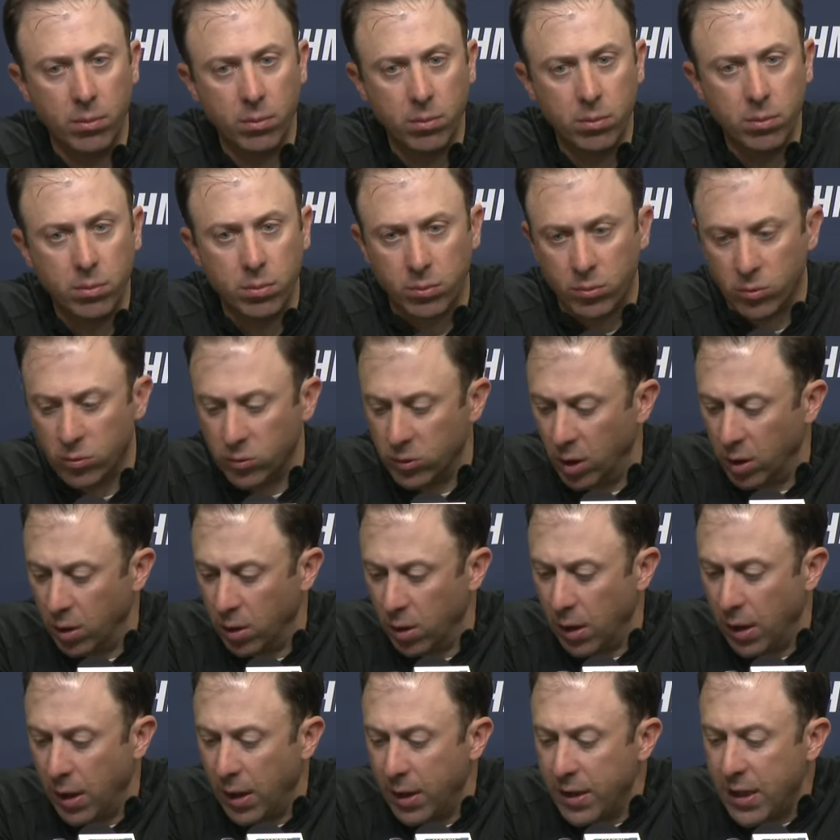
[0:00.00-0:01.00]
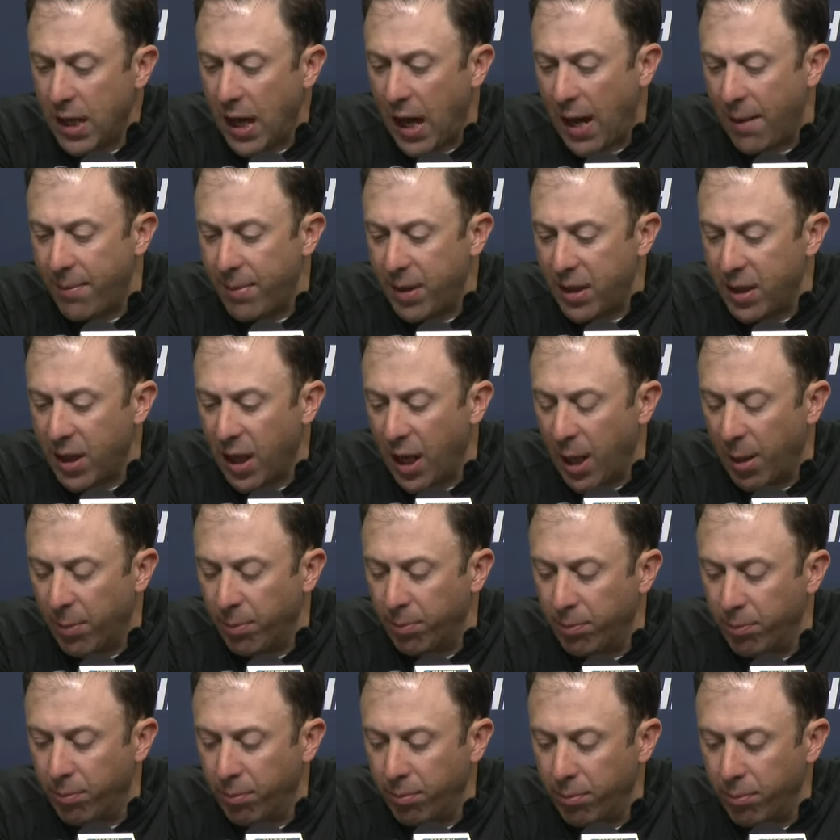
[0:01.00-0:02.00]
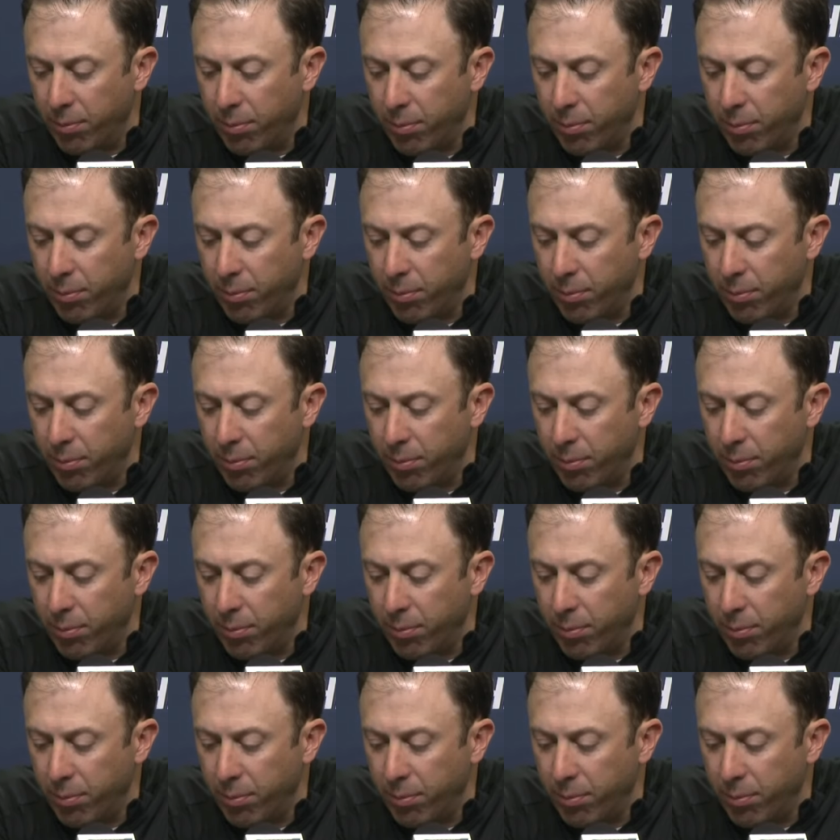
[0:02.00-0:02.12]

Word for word: he came out here? Yeah, I mean, I'm